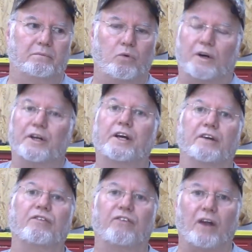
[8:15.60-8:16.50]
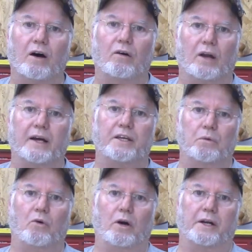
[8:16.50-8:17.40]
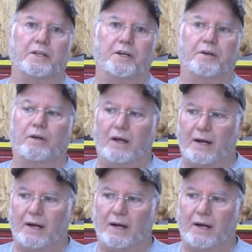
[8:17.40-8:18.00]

where you can flow like you want it to.